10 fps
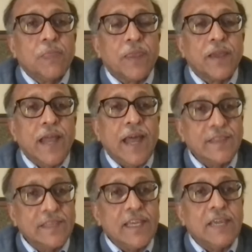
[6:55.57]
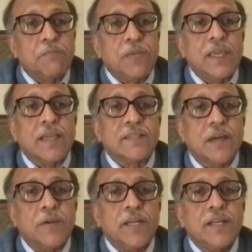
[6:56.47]
at the APK
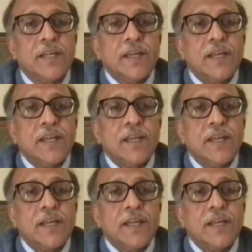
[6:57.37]
summit